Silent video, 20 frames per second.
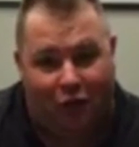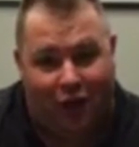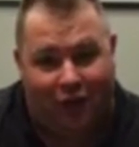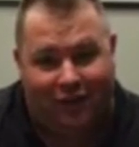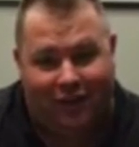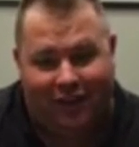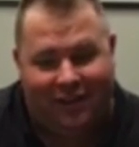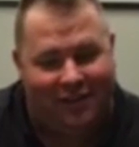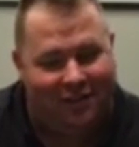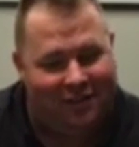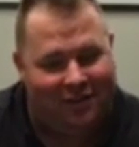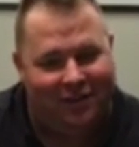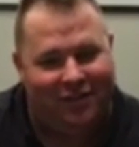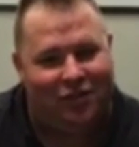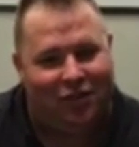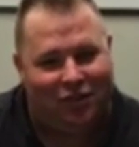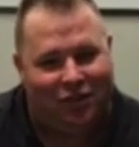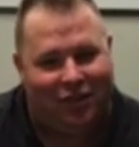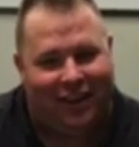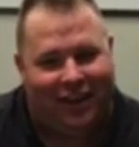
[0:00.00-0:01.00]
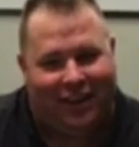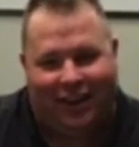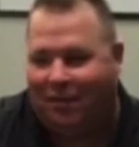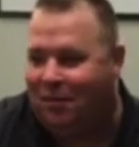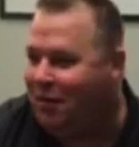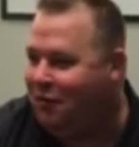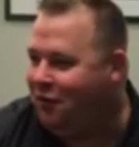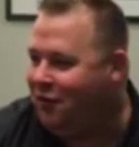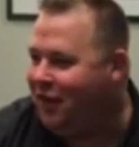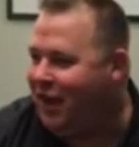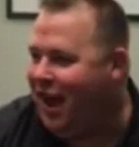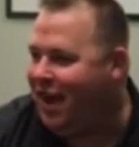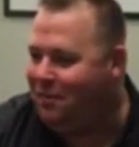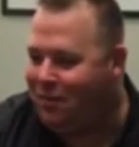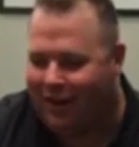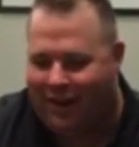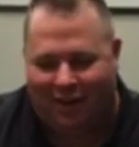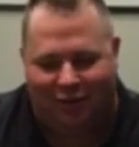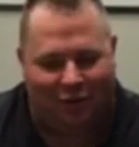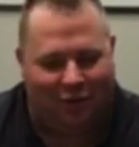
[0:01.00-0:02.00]
uh, Banks Fawcett. She's gonna kill me
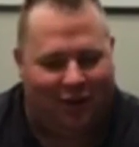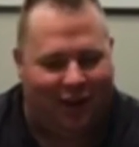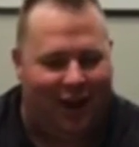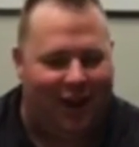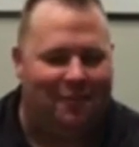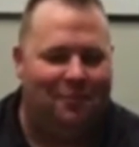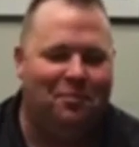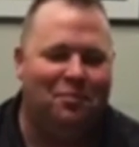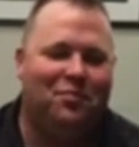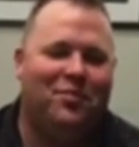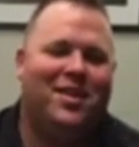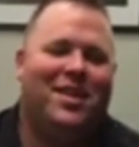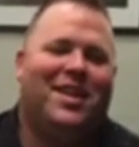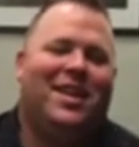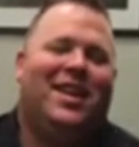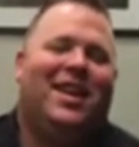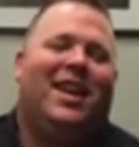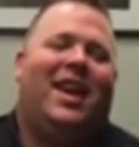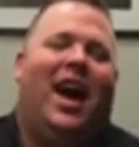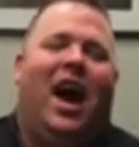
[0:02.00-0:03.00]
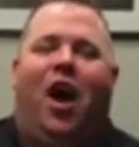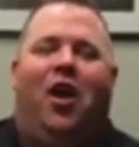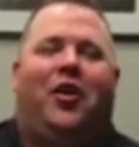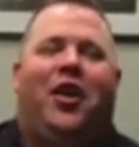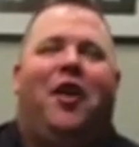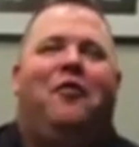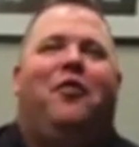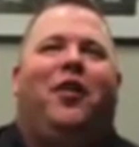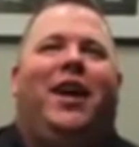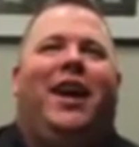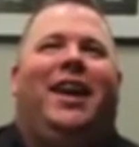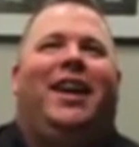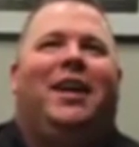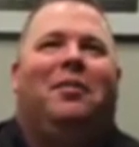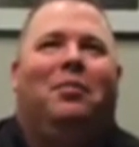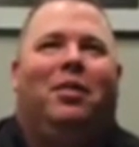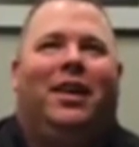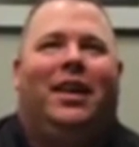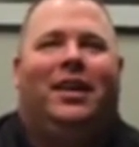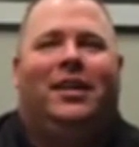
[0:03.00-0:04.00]
for that, but that's okay. How could I
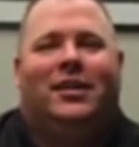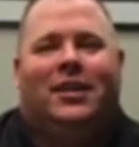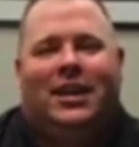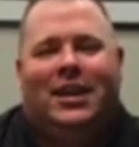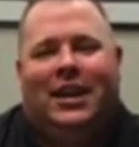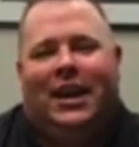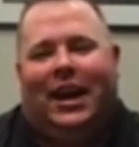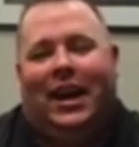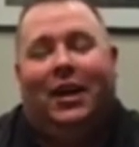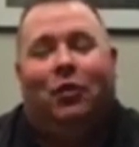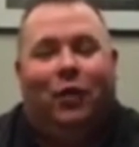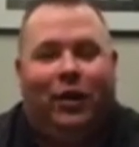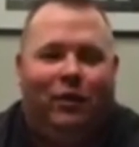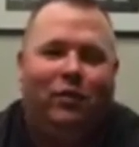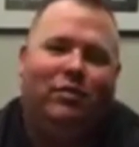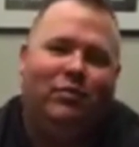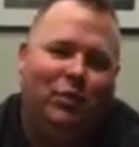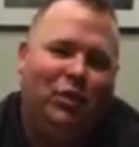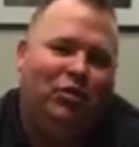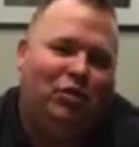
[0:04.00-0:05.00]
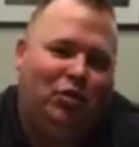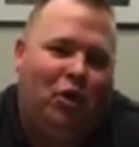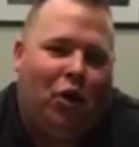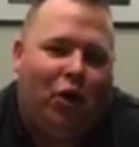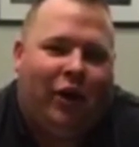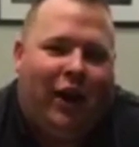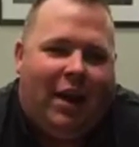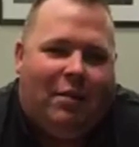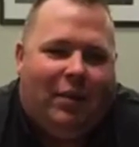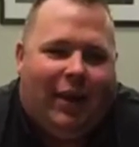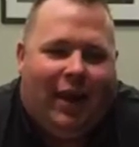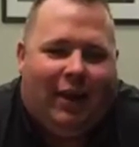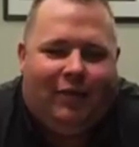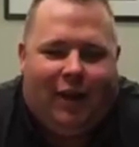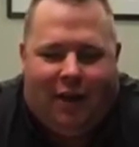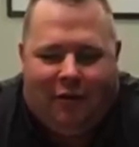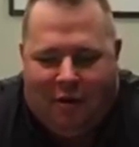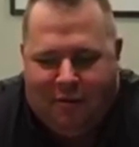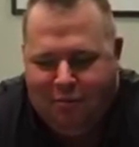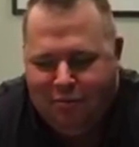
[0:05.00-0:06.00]
forget Kimberly? Uh, we, we just call her
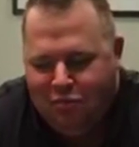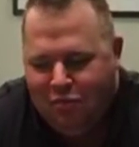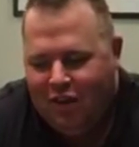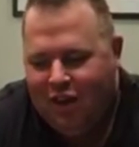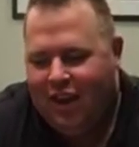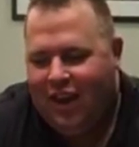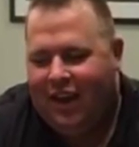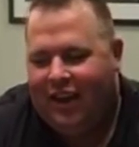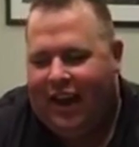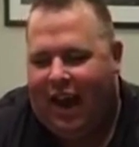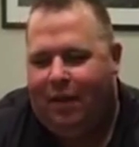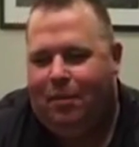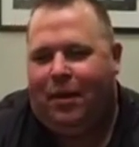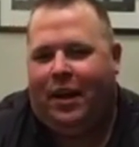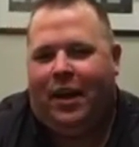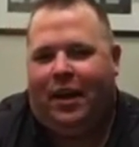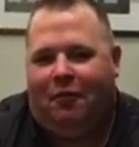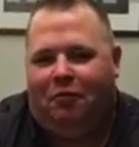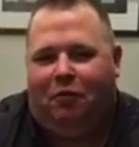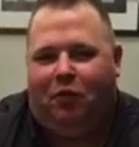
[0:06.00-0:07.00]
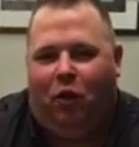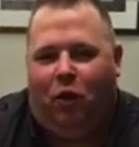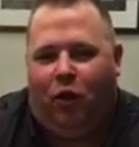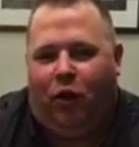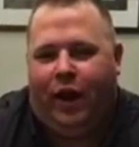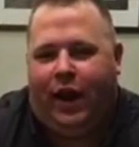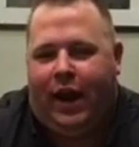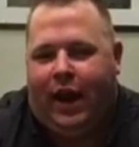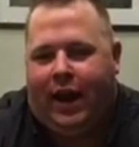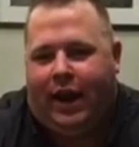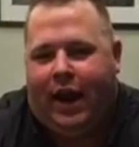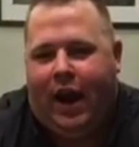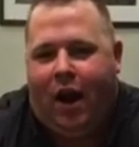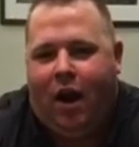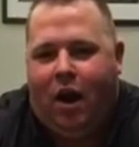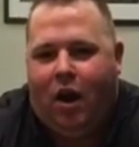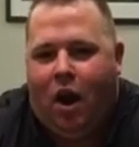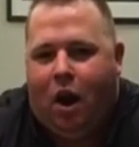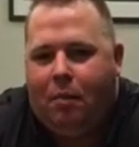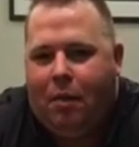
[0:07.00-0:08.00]
KBF. Anyway, KBF,
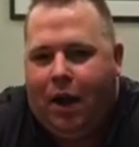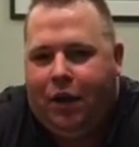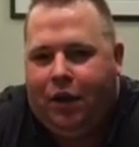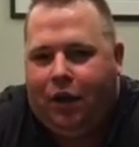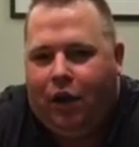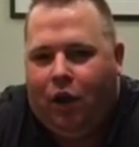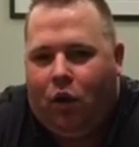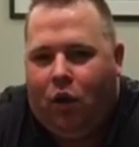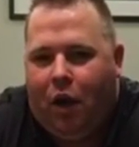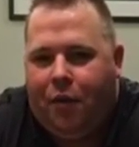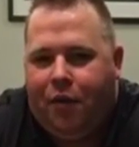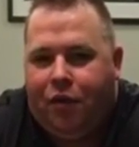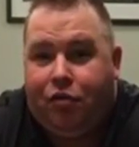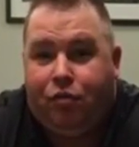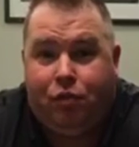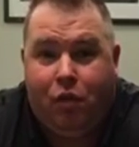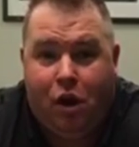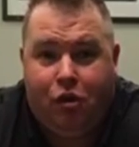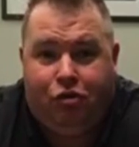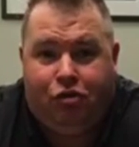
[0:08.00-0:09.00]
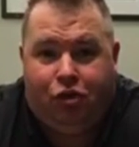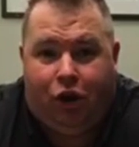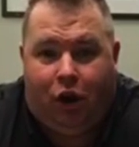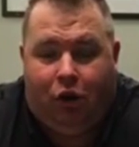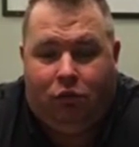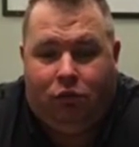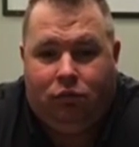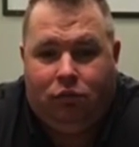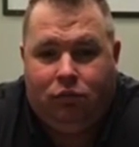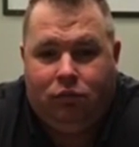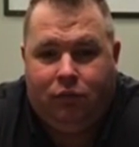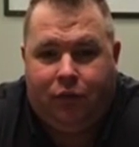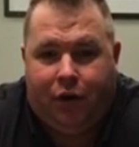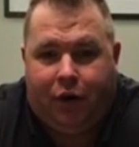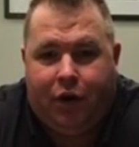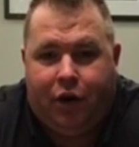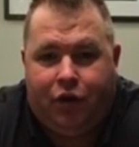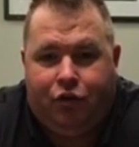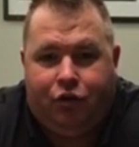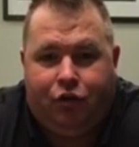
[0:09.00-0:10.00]
Lori, and Karen are about to go on this road show.
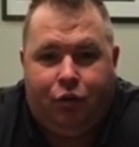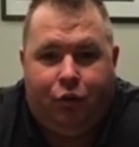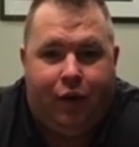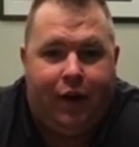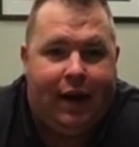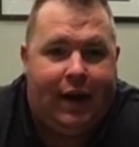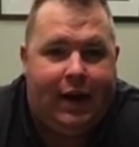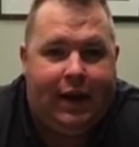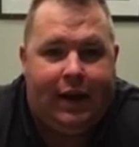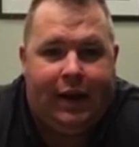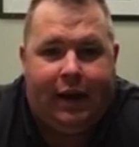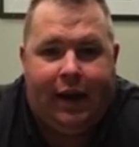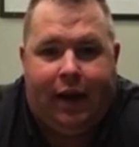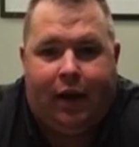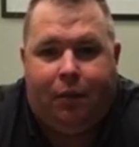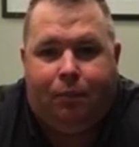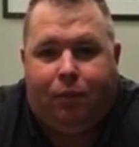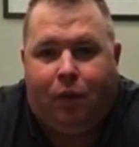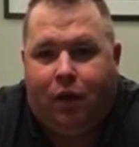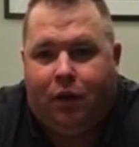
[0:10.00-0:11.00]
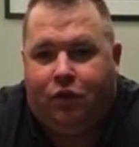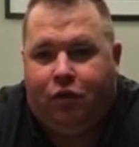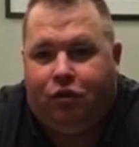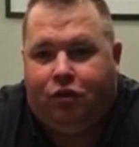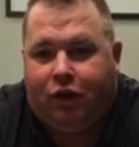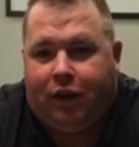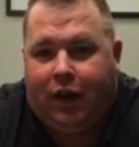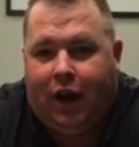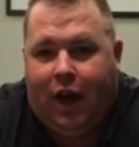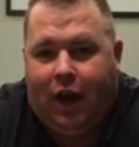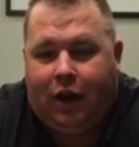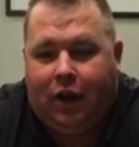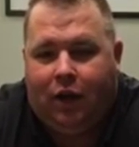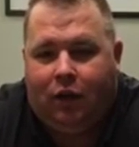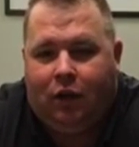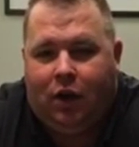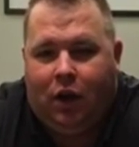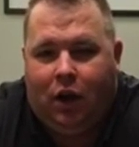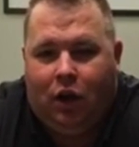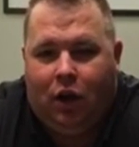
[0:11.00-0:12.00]
They're going to tour Indiana, parts of
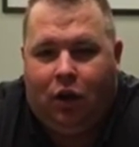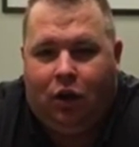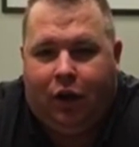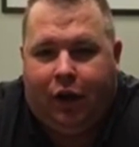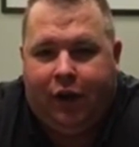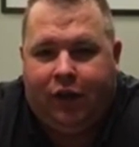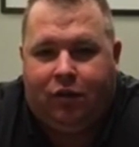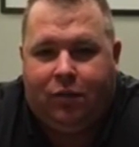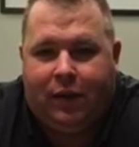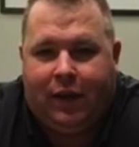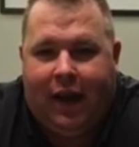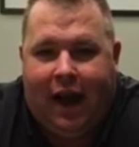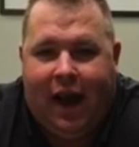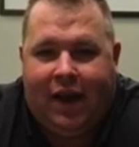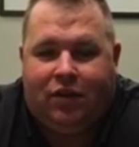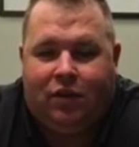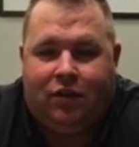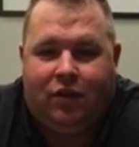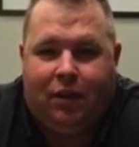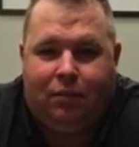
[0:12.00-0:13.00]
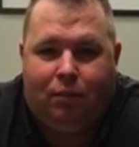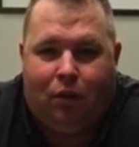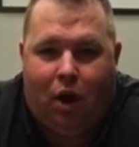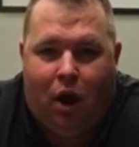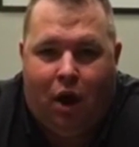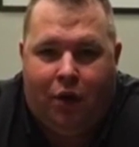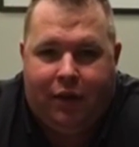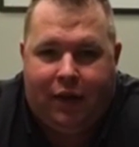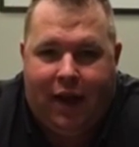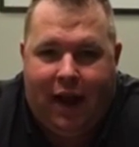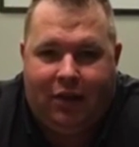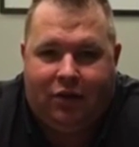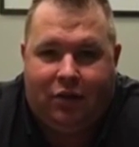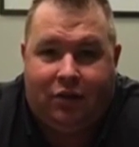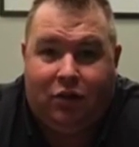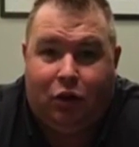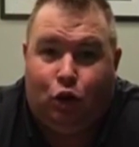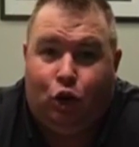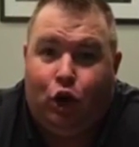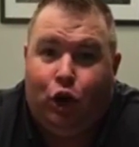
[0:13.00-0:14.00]
Chicago, look at some of the assets they
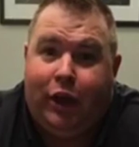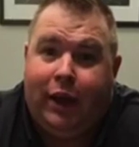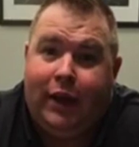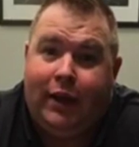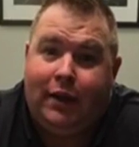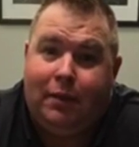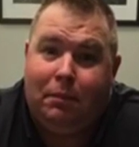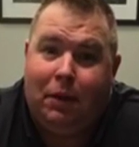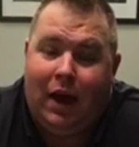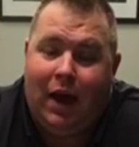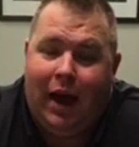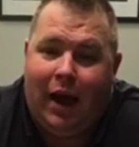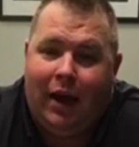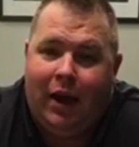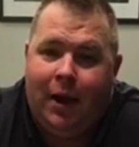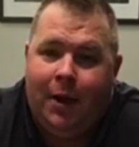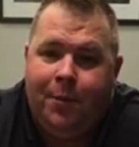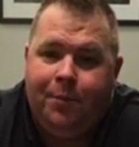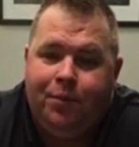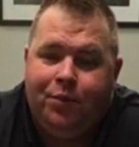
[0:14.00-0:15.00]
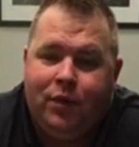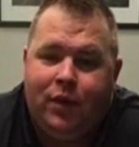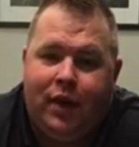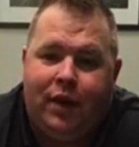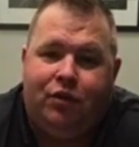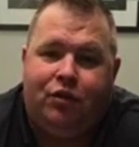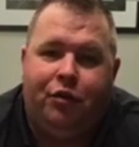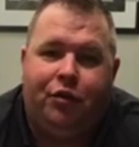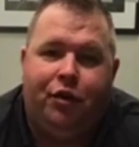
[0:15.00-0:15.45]
bought, the assets they're looking to buy.